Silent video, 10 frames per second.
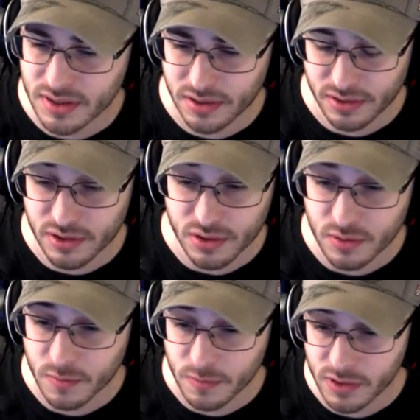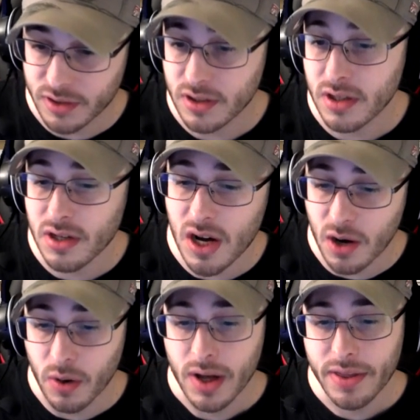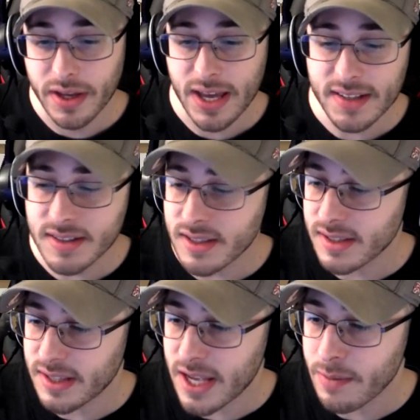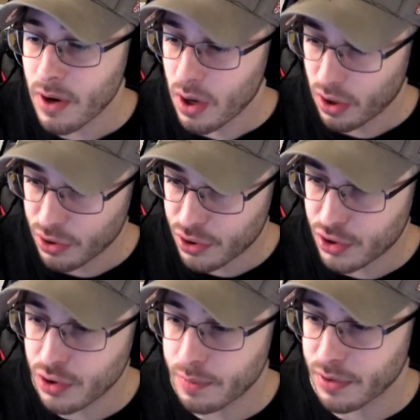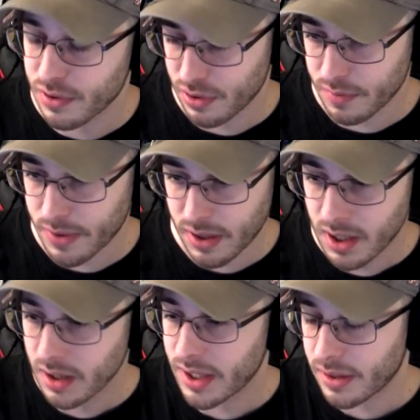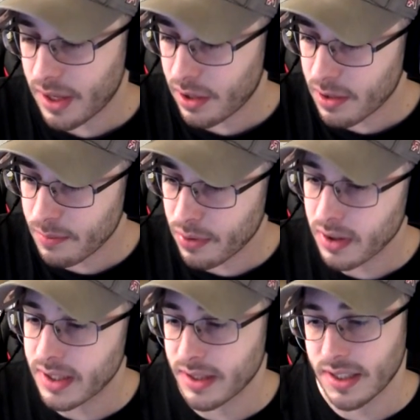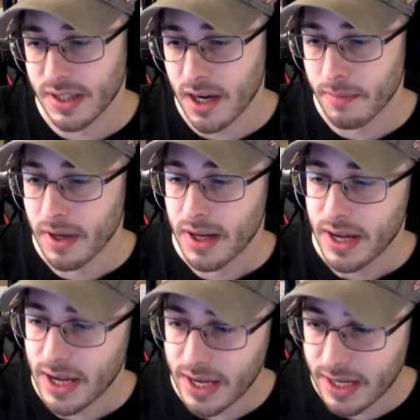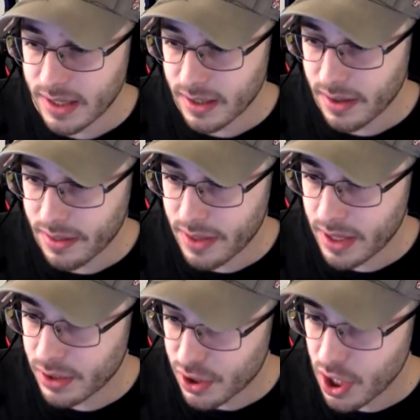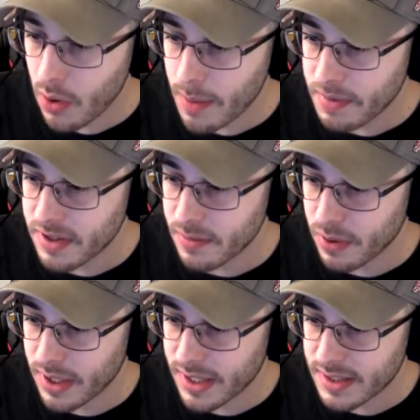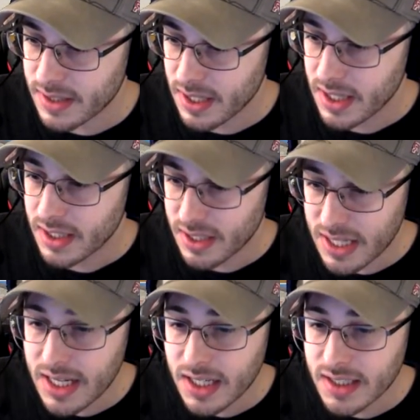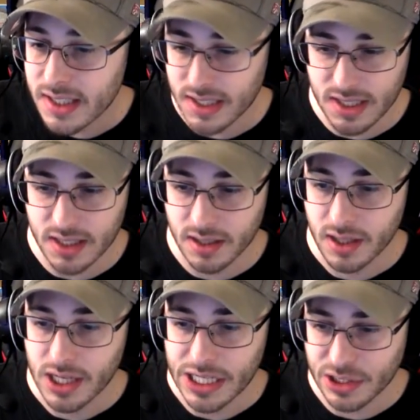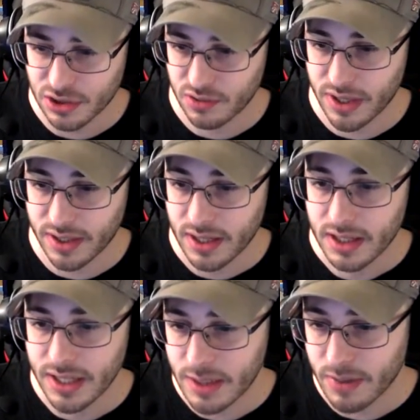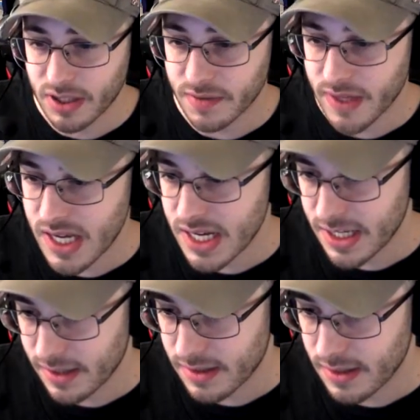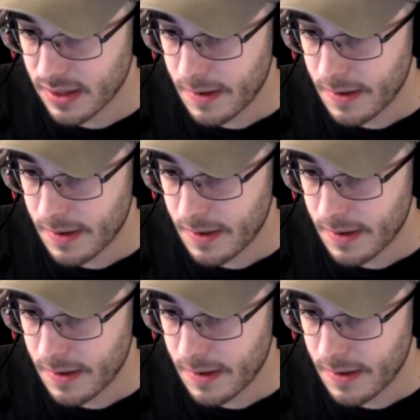in your zoo first? No. The guests in this game are super stupid. Like, they are completely dumb. And they show up to the place needing to eat and drink like a bunch of idiots.